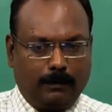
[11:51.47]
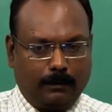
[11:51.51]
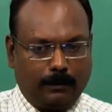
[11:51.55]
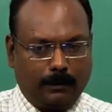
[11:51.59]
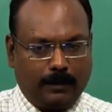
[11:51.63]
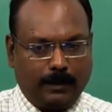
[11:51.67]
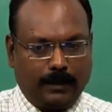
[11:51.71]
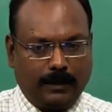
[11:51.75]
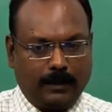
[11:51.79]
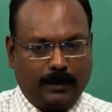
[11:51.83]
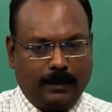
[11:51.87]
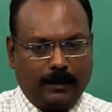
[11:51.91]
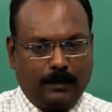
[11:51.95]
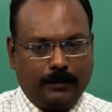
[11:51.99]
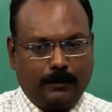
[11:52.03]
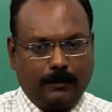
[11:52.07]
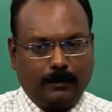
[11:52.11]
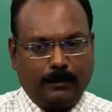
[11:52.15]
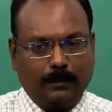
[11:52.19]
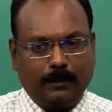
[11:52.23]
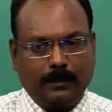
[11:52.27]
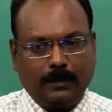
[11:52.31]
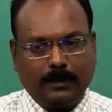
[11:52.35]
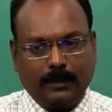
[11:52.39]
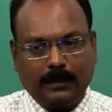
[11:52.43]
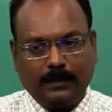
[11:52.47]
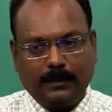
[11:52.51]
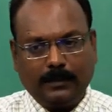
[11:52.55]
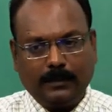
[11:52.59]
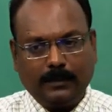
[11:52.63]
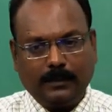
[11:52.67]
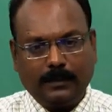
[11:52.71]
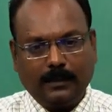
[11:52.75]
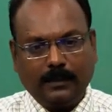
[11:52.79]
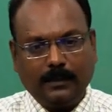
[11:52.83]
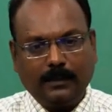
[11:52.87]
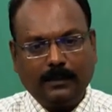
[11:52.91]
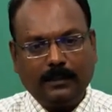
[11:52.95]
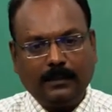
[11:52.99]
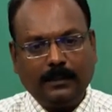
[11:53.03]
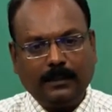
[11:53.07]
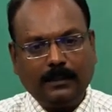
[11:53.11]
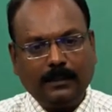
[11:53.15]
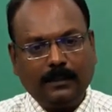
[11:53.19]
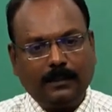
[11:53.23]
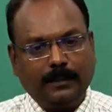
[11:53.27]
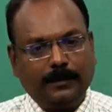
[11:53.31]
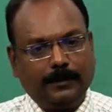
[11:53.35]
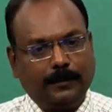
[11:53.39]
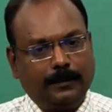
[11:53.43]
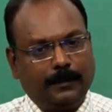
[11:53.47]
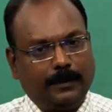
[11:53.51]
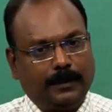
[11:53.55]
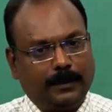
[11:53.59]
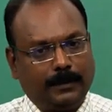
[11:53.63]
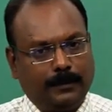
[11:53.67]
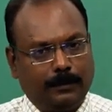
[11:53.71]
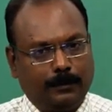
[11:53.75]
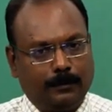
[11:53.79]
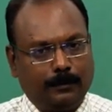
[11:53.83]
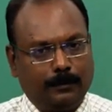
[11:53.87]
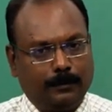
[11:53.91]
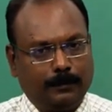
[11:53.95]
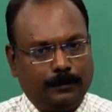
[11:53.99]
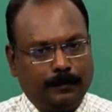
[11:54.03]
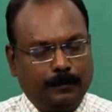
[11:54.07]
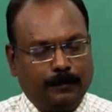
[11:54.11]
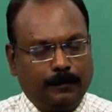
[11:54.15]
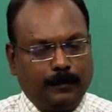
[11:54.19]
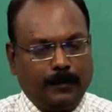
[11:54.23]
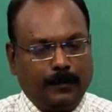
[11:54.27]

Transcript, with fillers: Okay. So, this is another thing that you can do.